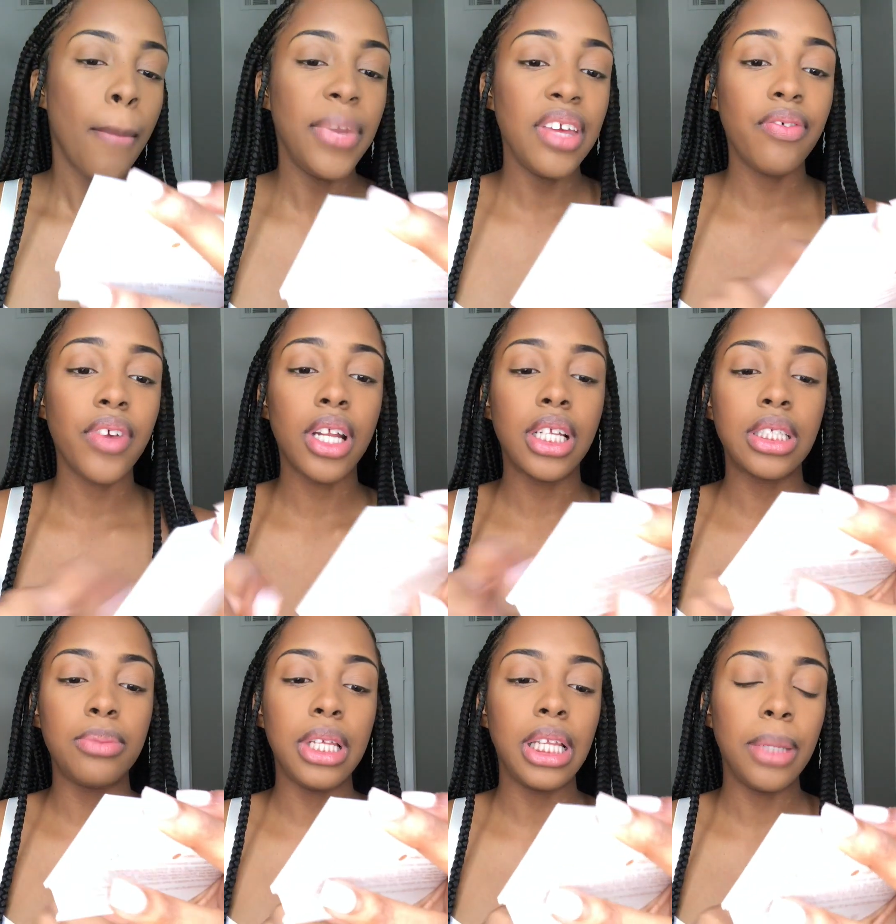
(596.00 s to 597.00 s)
Be
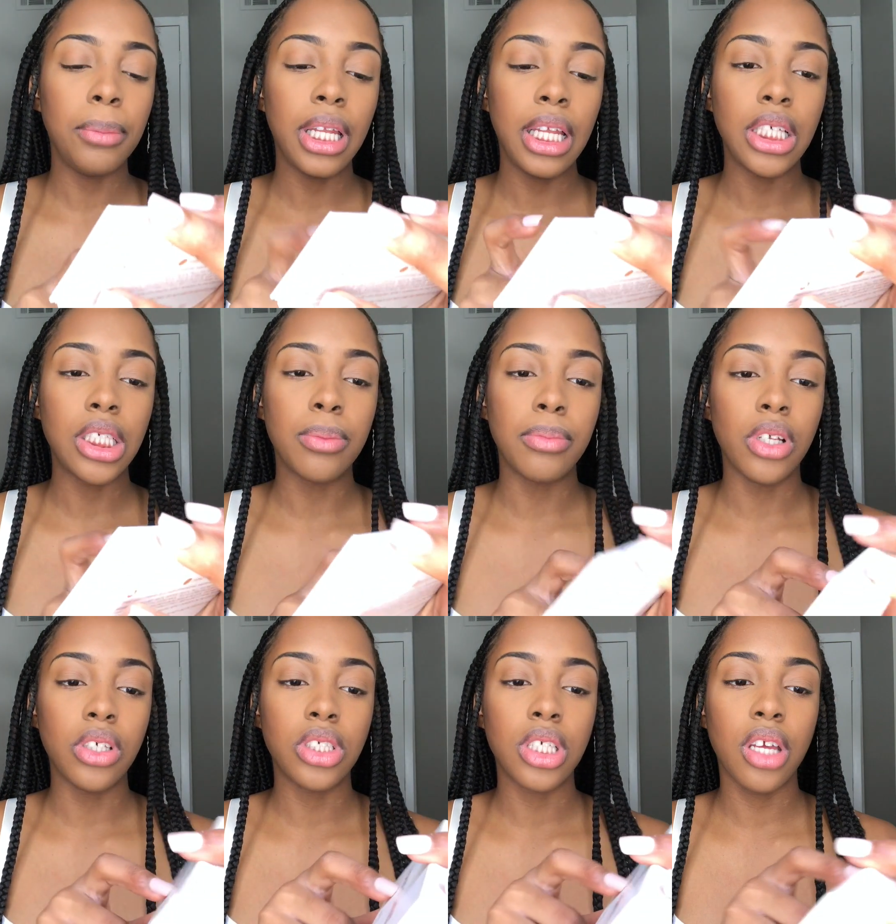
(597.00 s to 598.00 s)
Fearless, Be Limitless
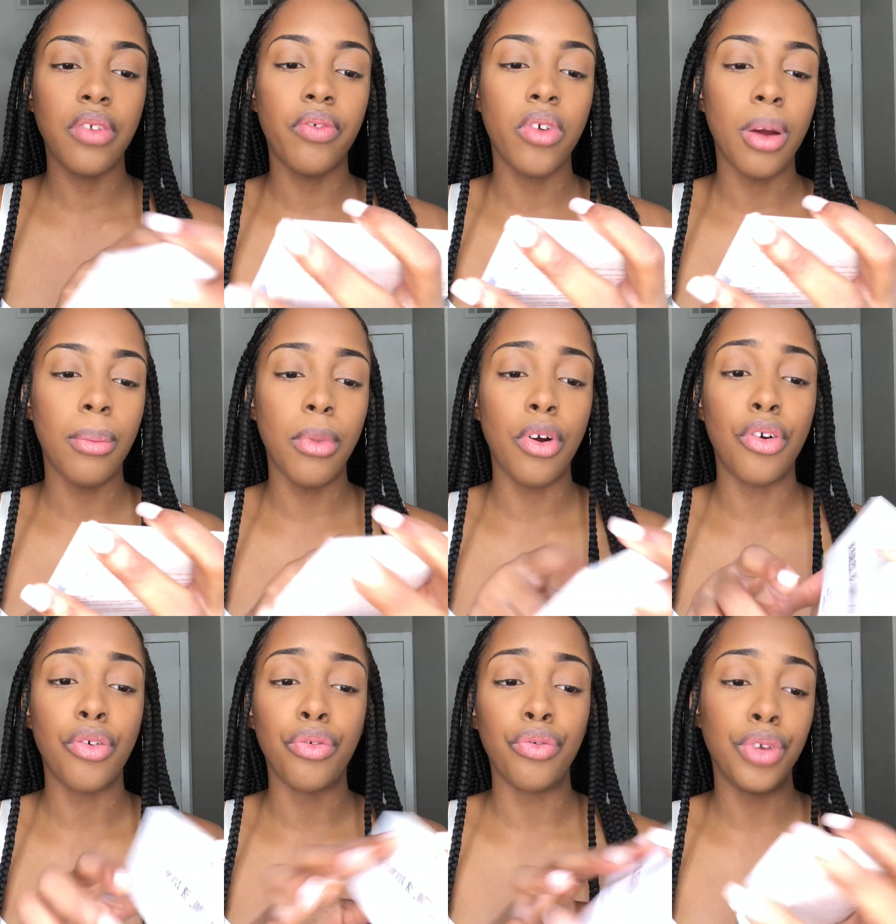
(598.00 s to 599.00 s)
Blush Kit from
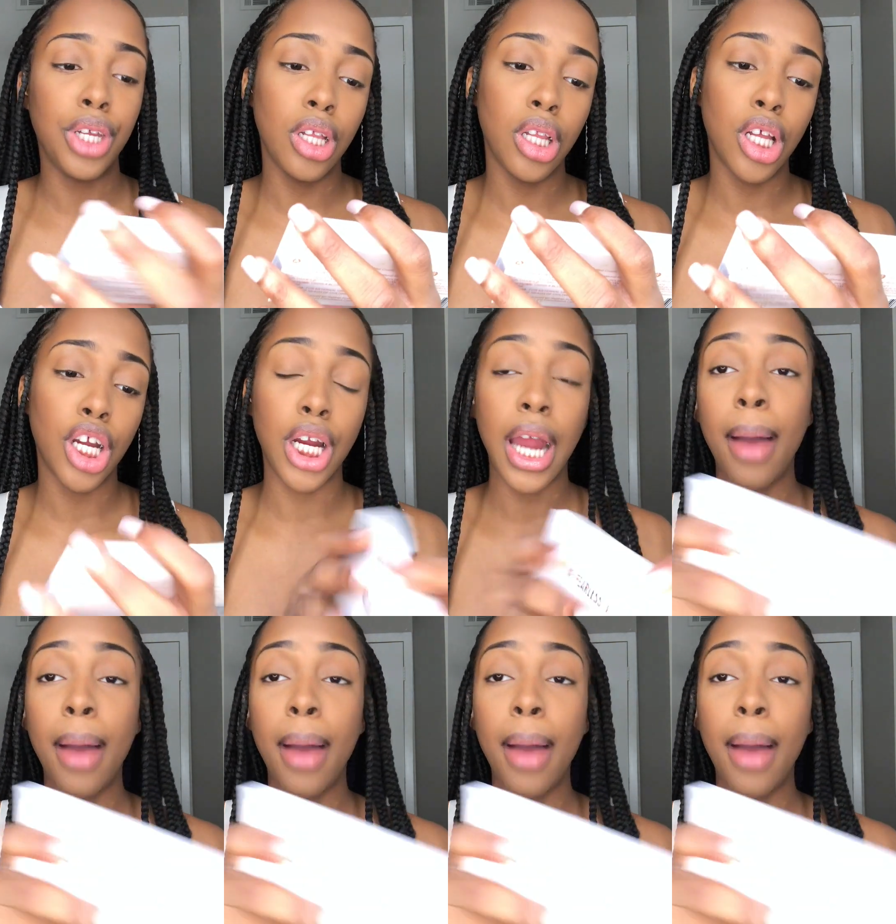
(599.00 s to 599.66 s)
Realher.